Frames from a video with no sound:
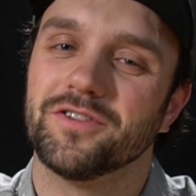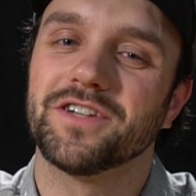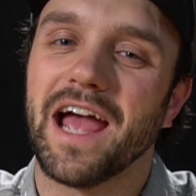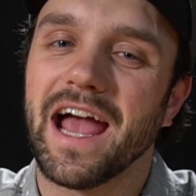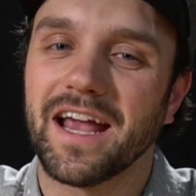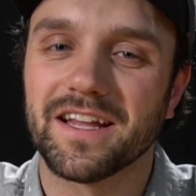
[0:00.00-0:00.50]

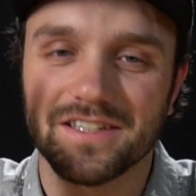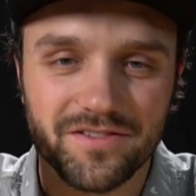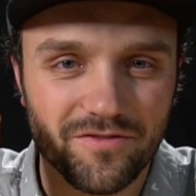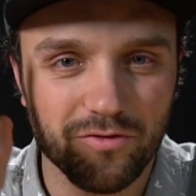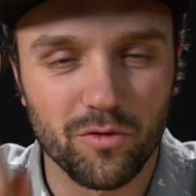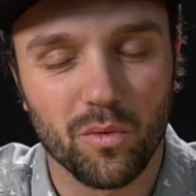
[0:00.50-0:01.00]
jackets
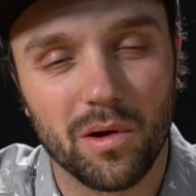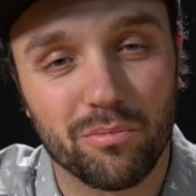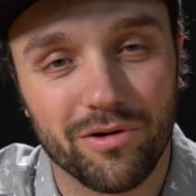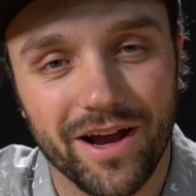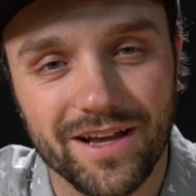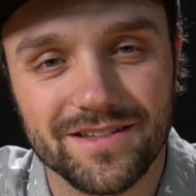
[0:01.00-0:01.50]
for one
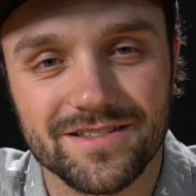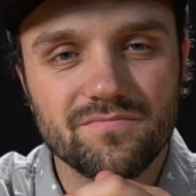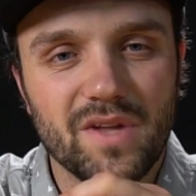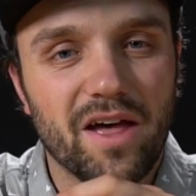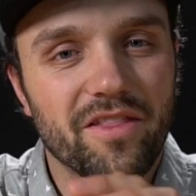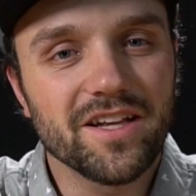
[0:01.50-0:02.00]
price?
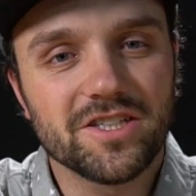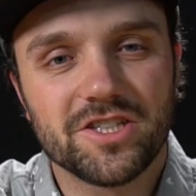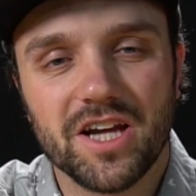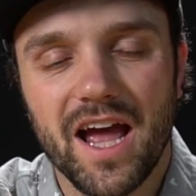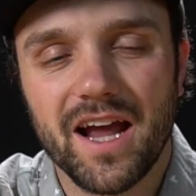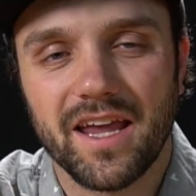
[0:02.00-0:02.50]
Now, this
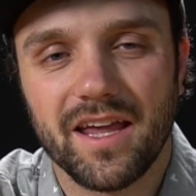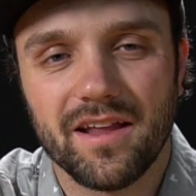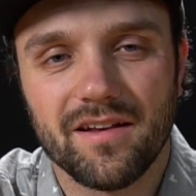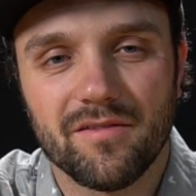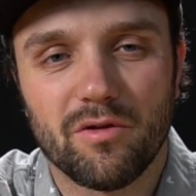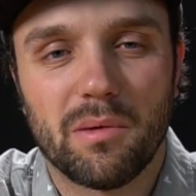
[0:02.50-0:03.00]

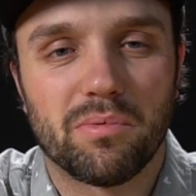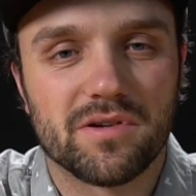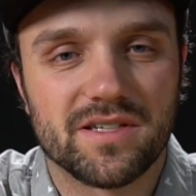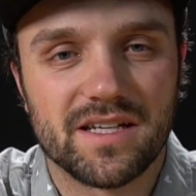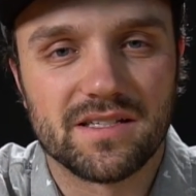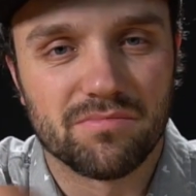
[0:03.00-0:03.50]
jacket
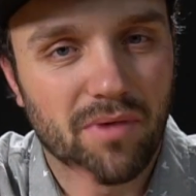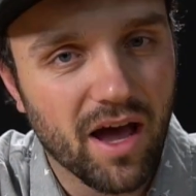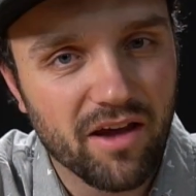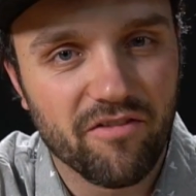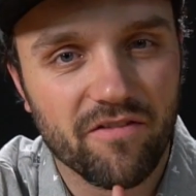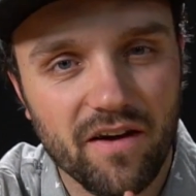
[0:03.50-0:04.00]
represents
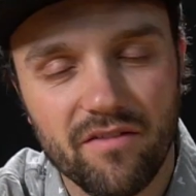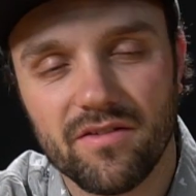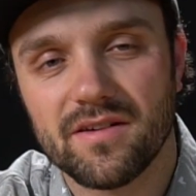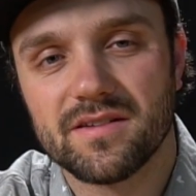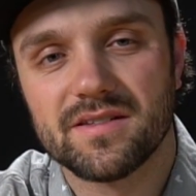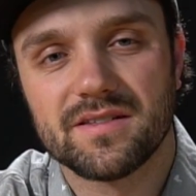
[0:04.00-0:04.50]
my
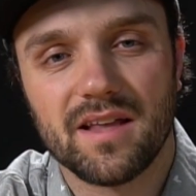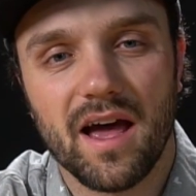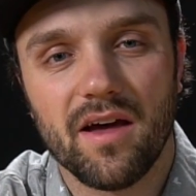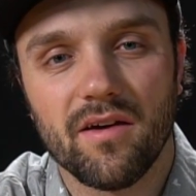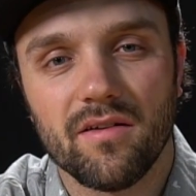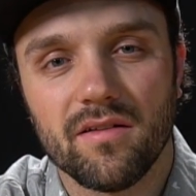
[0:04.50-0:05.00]
favorite
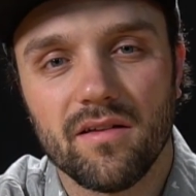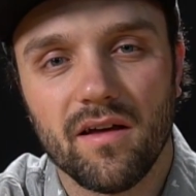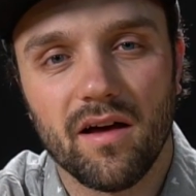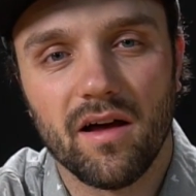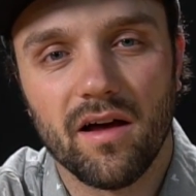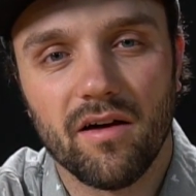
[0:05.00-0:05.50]
style
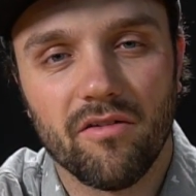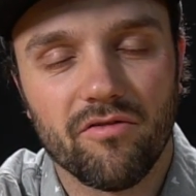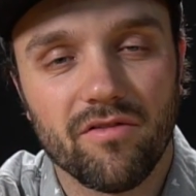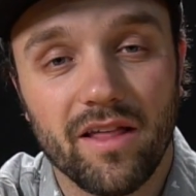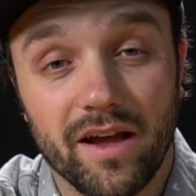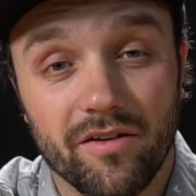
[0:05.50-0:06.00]
of
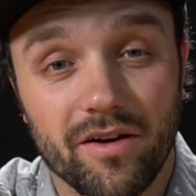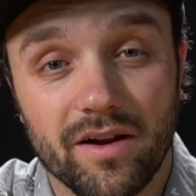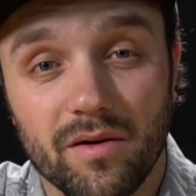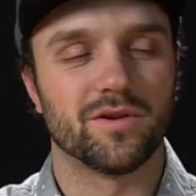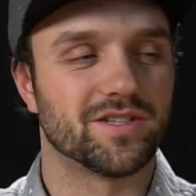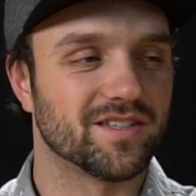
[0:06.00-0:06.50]

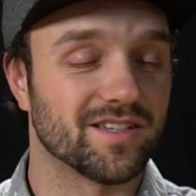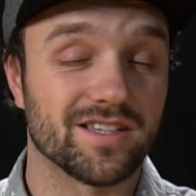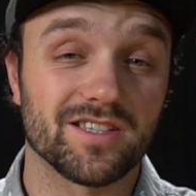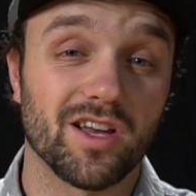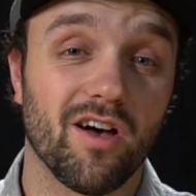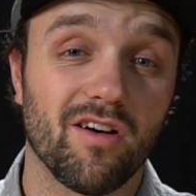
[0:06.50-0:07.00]
layering, which is a
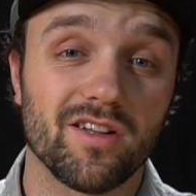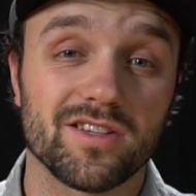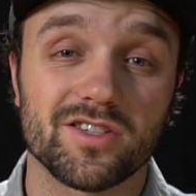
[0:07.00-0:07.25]
solid,